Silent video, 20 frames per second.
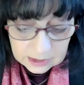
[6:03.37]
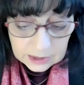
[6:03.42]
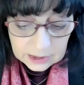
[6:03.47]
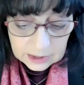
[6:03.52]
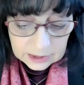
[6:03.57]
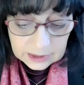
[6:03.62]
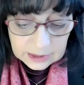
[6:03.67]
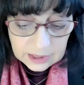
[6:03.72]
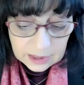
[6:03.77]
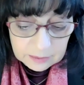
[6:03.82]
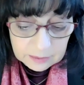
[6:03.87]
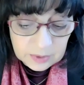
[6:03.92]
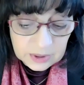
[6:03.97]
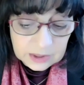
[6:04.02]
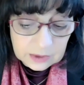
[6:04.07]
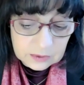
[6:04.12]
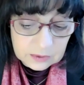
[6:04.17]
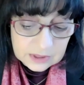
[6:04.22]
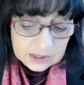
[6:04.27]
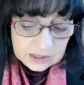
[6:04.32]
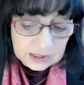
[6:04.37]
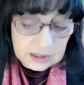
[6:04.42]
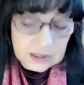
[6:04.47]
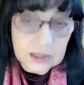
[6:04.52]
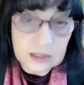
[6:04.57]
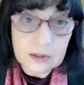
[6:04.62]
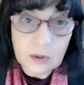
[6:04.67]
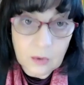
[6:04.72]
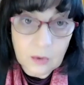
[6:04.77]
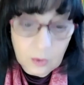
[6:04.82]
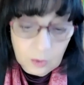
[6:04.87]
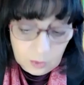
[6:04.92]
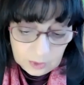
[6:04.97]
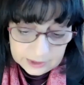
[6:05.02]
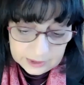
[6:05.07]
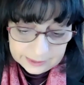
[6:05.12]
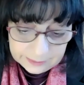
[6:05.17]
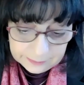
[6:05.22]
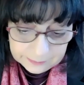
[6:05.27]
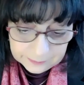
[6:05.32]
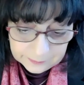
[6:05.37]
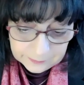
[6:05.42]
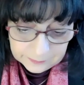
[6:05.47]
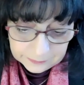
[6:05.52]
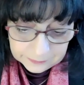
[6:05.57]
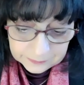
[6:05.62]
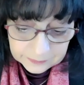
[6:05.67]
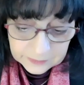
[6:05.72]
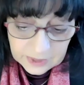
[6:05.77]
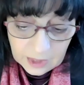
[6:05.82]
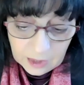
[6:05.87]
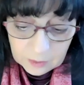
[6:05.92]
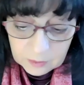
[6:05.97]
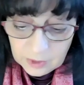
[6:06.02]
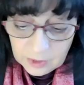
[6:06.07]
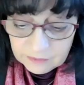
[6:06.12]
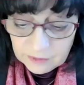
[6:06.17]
can be considered holy. However,